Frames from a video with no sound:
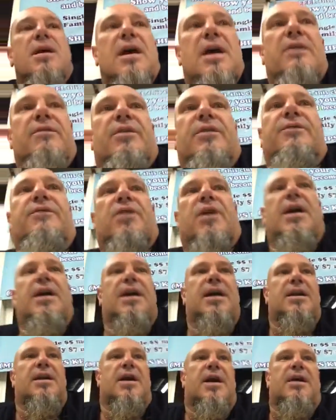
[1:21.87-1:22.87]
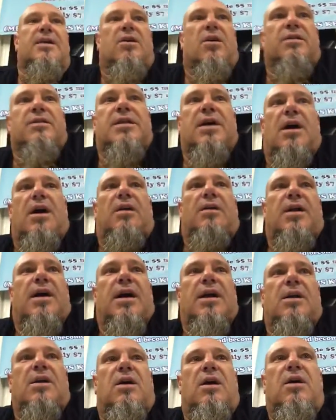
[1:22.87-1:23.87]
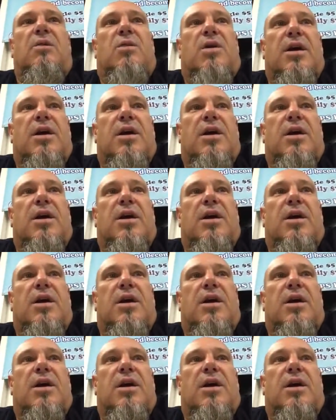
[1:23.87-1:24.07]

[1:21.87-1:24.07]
every Friday night all all night long